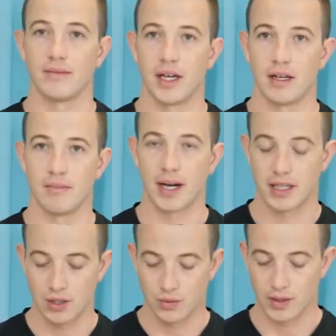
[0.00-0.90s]
And
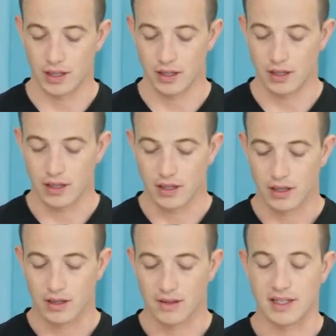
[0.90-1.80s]
by doing
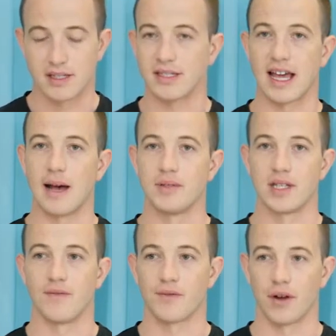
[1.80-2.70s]
these steps
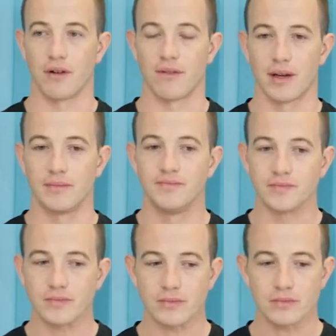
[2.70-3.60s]
in front of them,
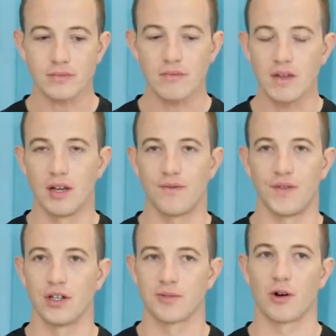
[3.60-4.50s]
it
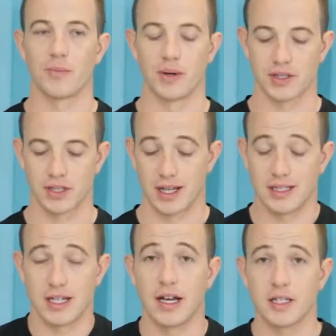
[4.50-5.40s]
feels more
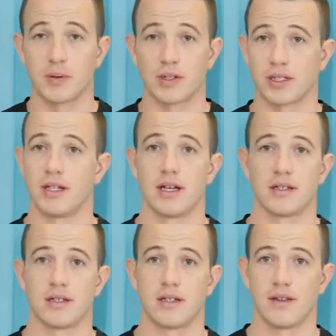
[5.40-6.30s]
personalized, and it is
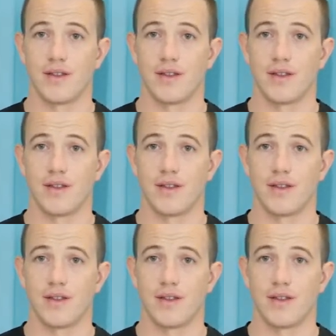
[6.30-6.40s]
personalized.